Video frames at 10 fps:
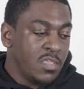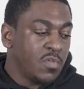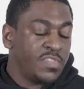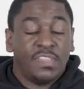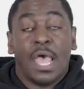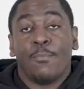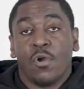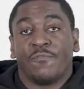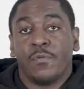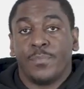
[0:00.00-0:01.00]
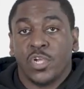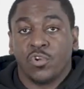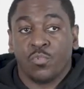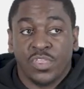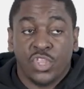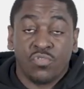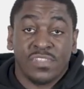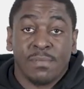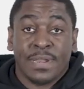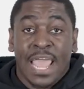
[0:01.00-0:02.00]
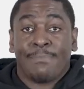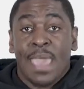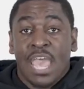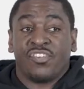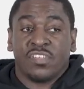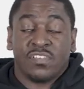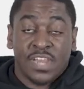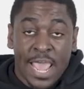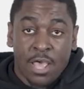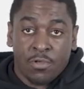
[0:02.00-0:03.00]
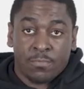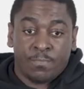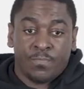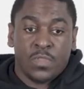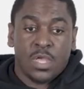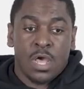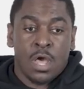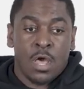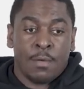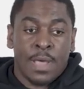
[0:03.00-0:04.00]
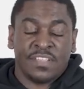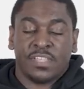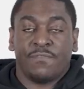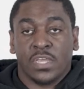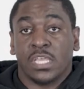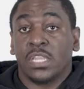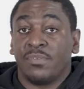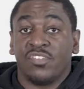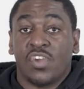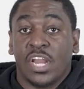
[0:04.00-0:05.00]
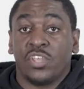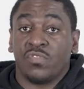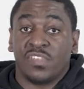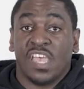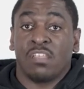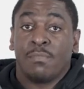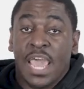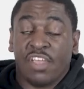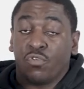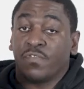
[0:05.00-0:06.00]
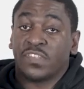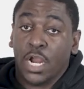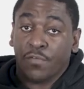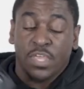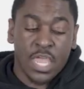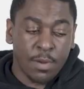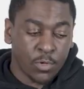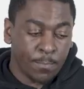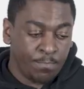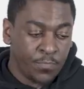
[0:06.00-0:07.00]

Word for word: So since I'm more familiar with using Black Magics now, um, I said, fuck it, let me just try to use this as my actual photography camera.